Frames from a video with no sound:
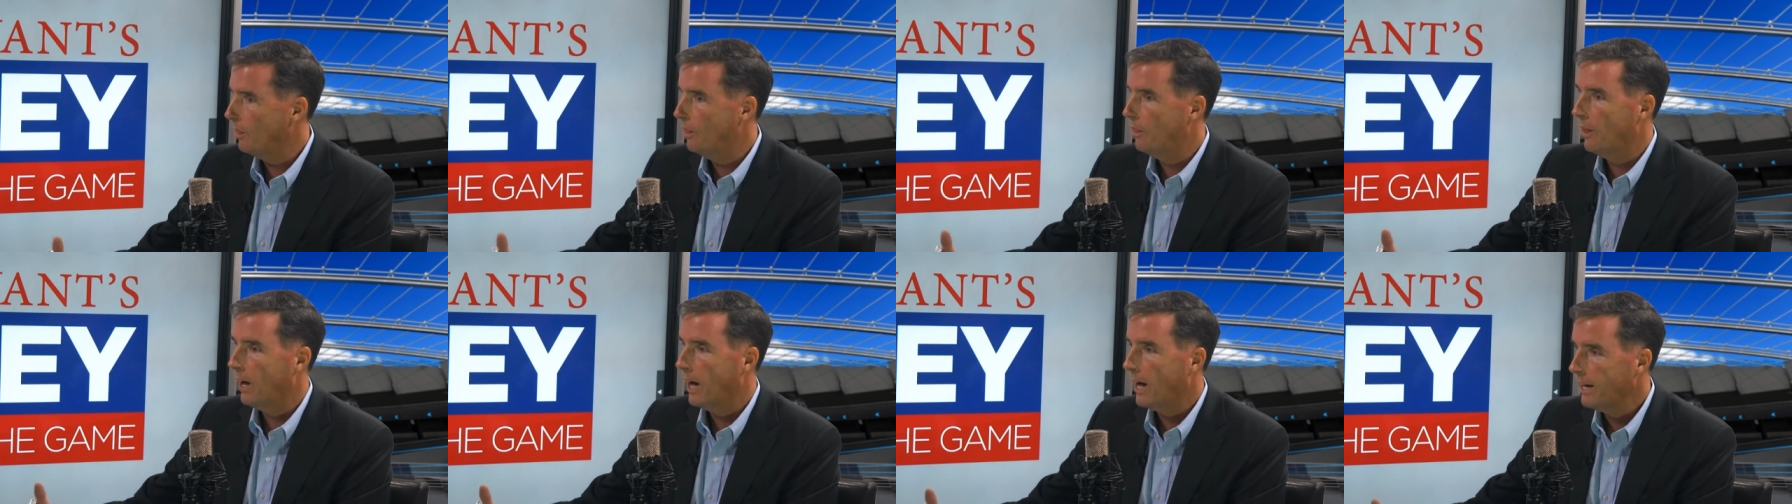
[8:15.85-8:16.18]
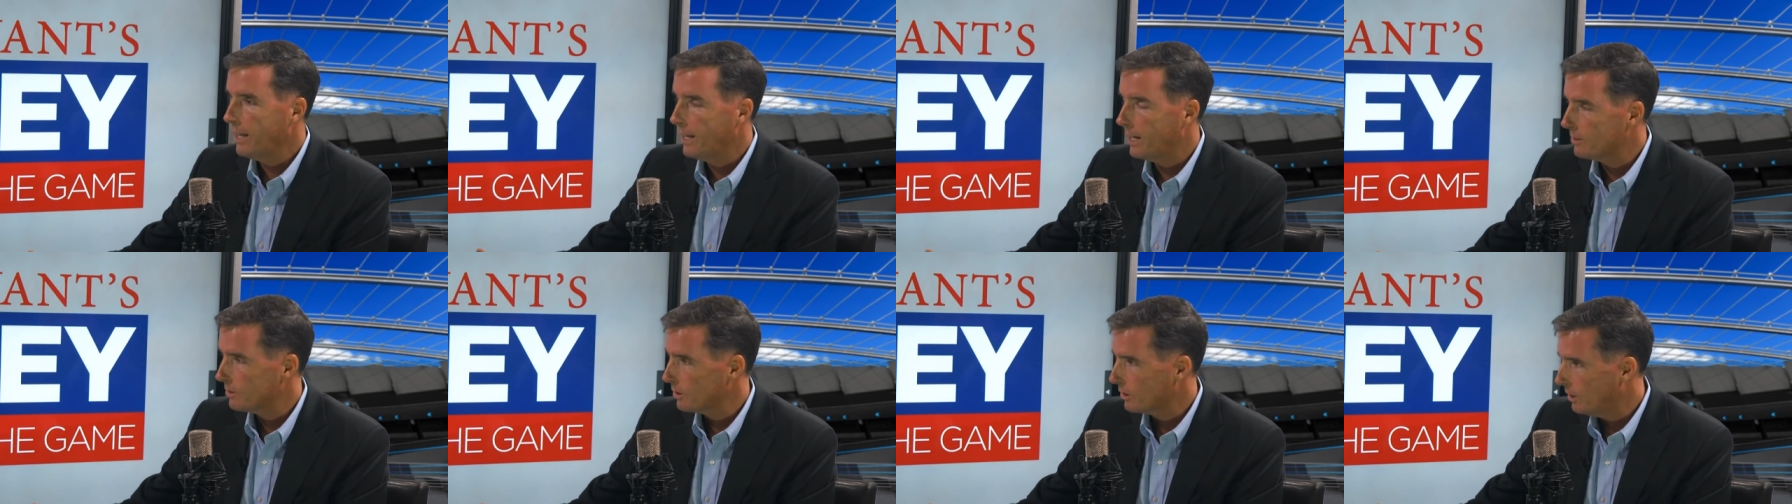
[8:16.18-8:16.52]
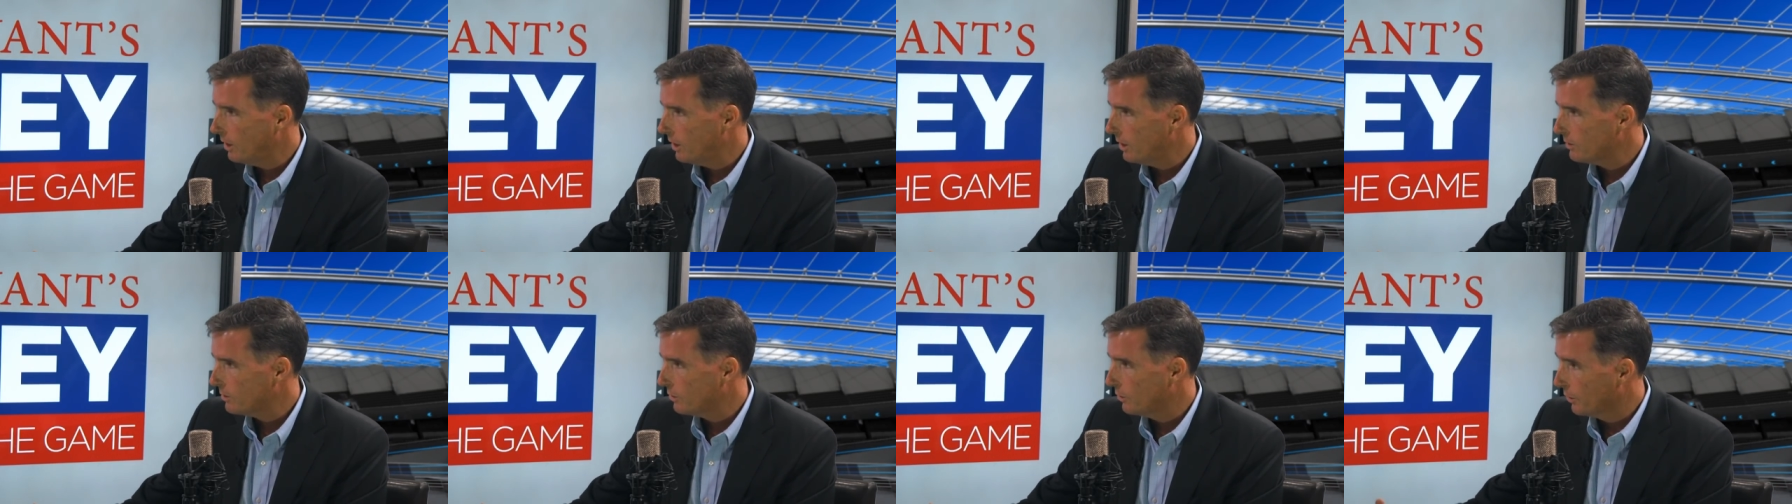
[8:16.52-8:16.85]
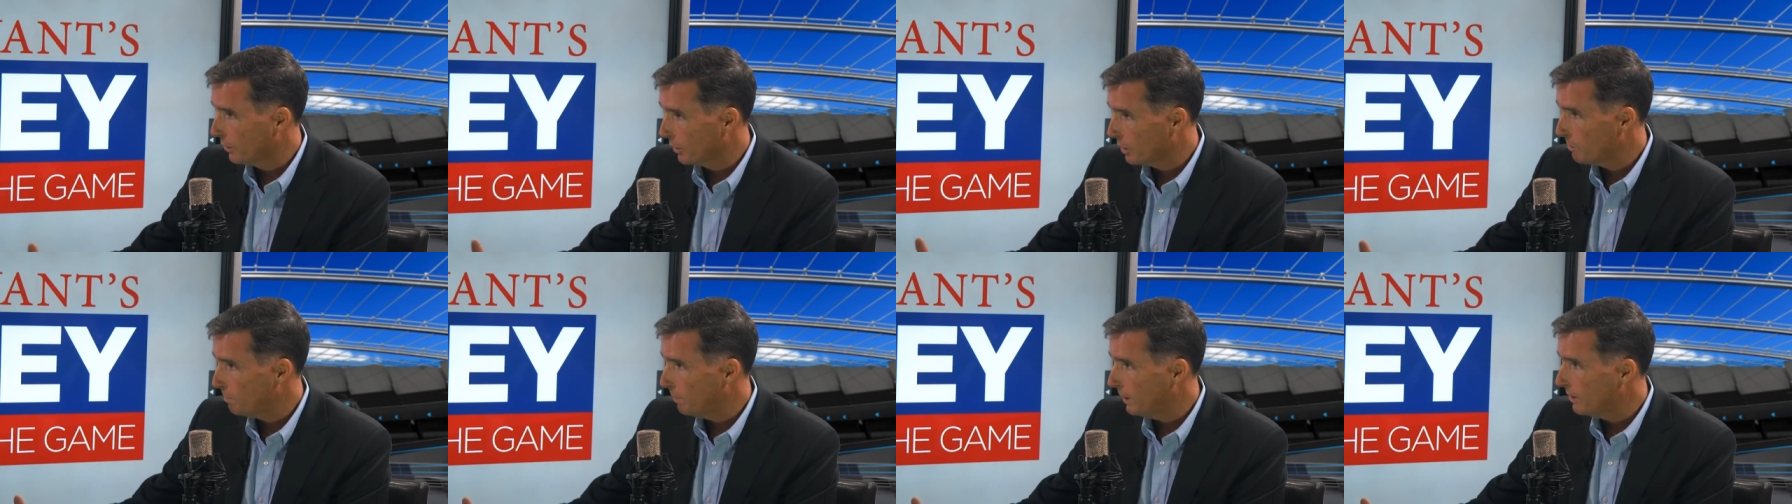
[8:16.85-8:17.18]
That has a cost or an
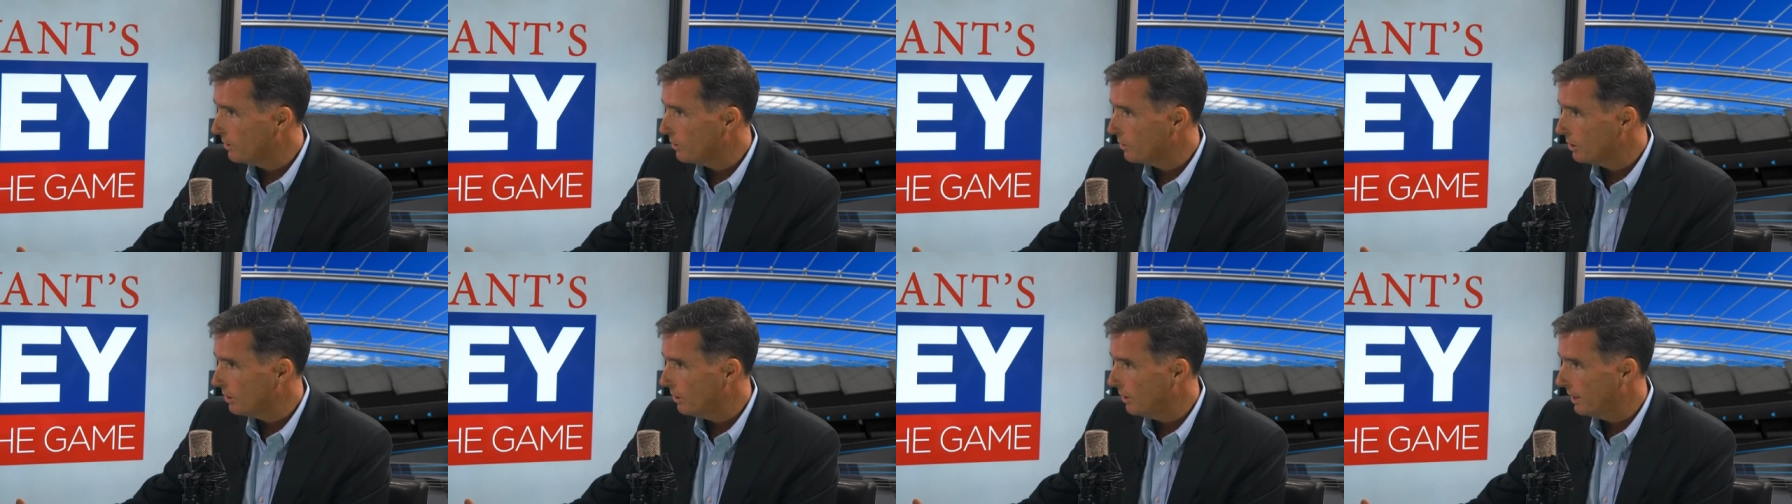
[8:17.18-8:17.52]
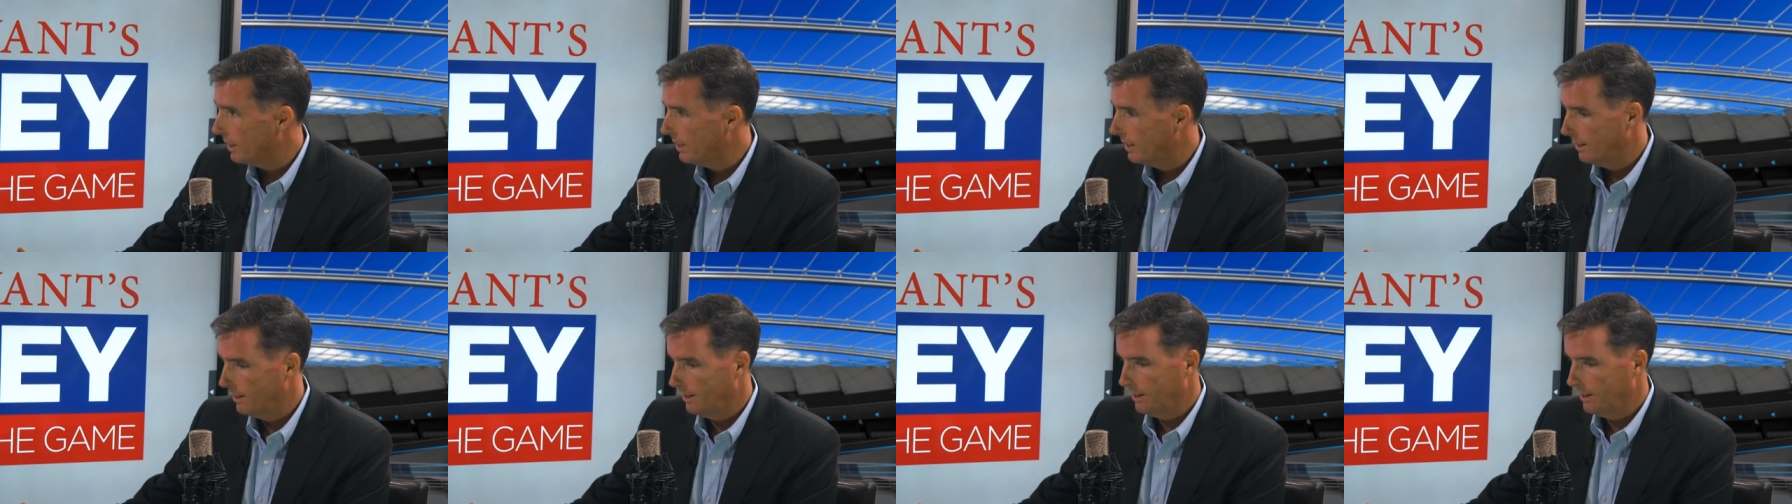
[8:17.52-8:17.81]
expense to it,